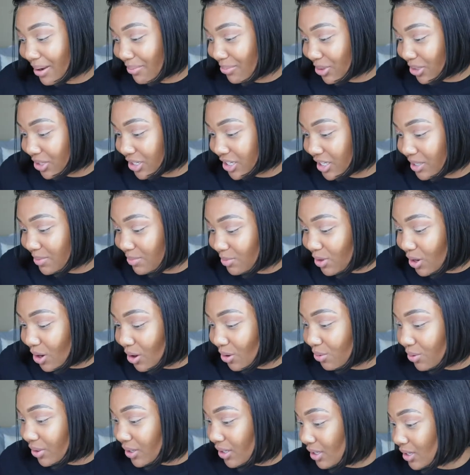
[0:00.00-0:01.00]
able to keep
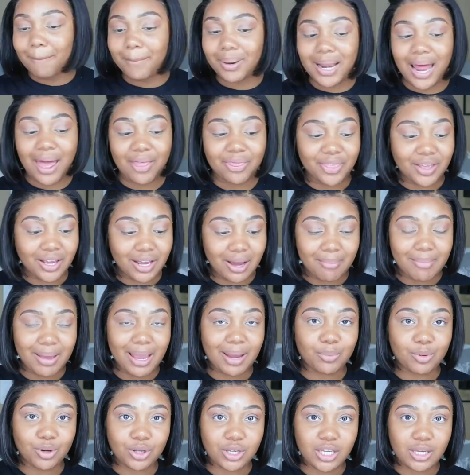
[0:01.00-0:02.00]
going, but I think I'm
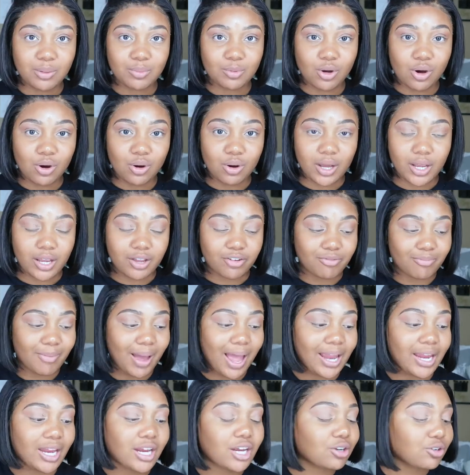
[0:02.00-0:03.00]
able to keep going if
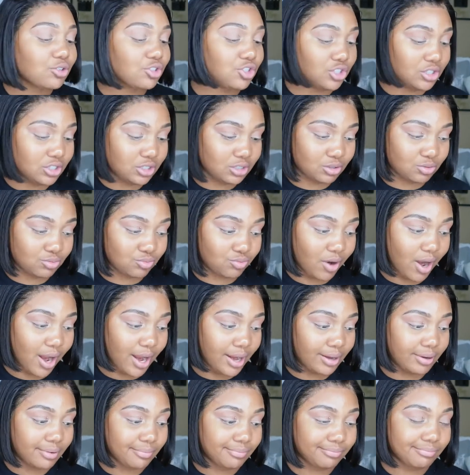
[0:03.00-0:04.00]
my energy is
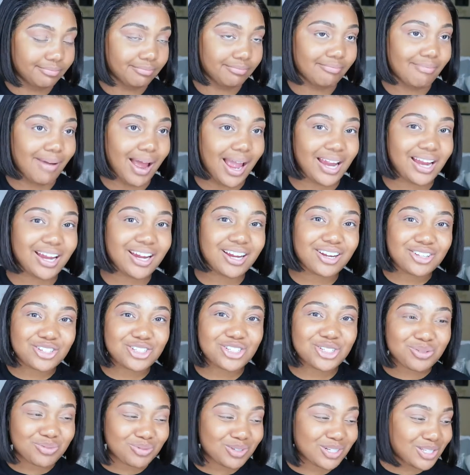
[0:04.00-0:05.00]
right. My
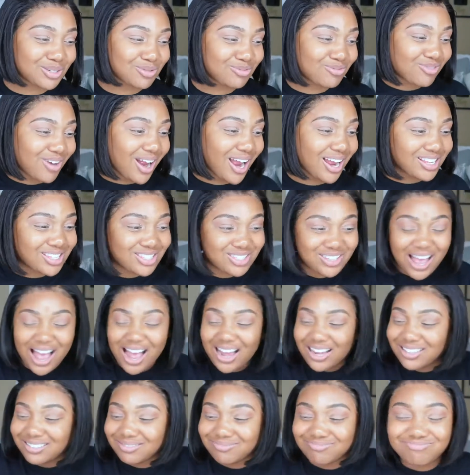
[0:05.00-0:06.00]
energy wasn't right, so
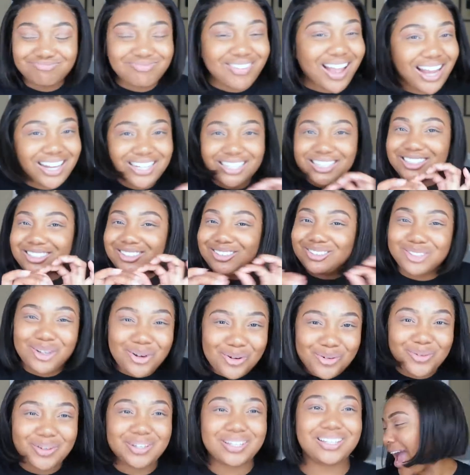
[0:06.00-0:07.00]
I couldn't
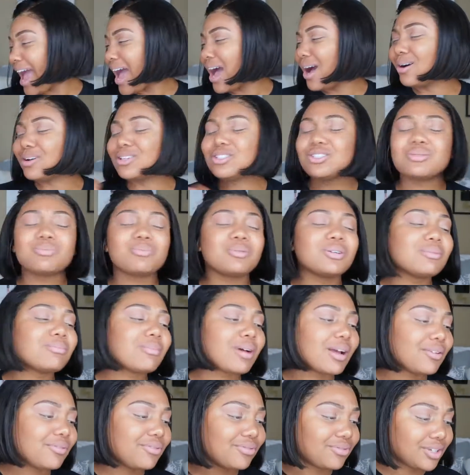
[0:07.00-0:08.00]
do it. Ow, I just bumped
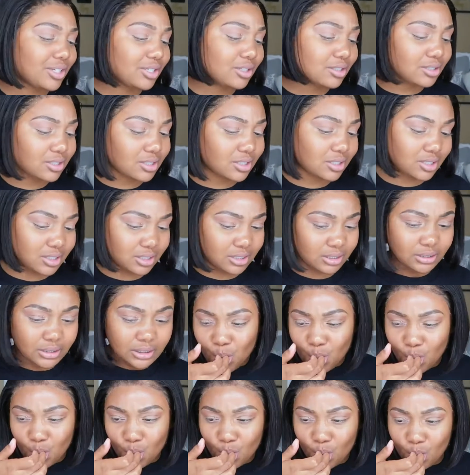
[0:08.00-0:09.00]
my finger.
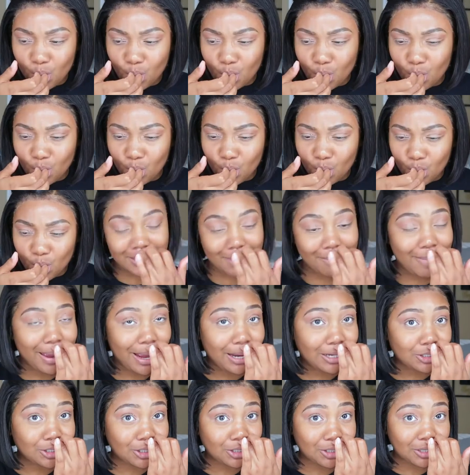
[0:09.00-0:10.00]
To
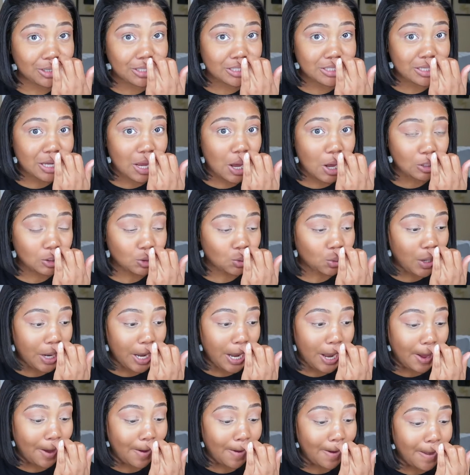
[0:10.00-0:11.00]
make sure that this goes
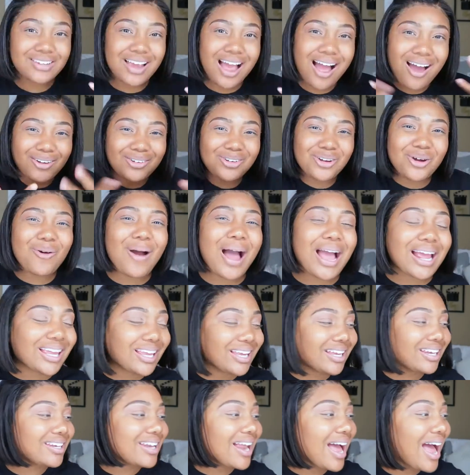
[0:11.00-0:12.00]
well, y'all know I
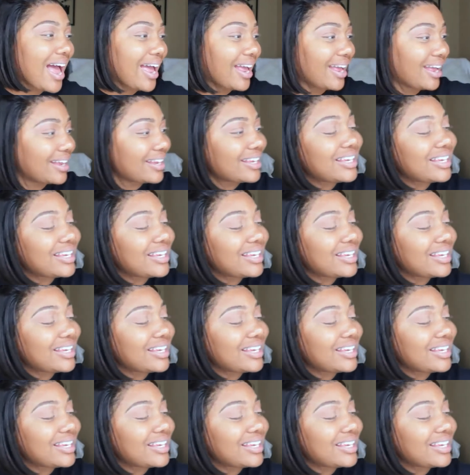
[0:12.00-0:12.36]
cannot.